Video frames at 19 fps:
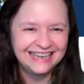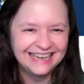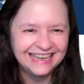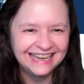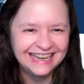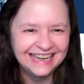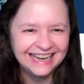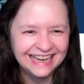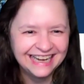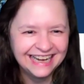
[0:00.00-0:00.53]

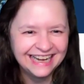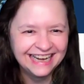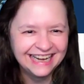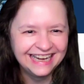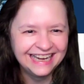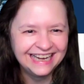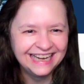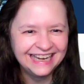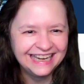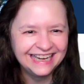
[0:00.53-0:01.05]
You've been
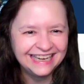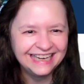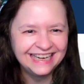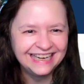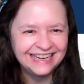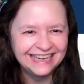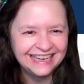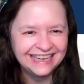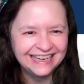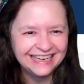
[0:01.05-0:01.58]
snooping.
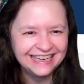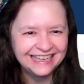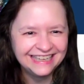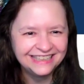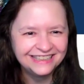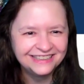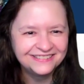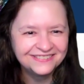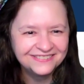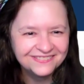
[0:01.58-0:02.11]

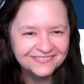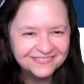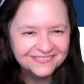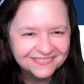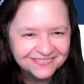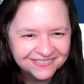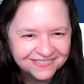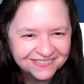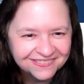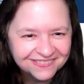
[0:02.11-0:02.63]
Um,
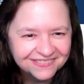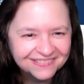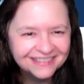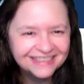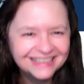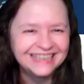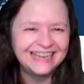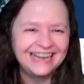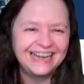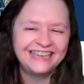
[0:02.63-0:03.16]

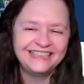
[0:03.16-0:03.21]
yes,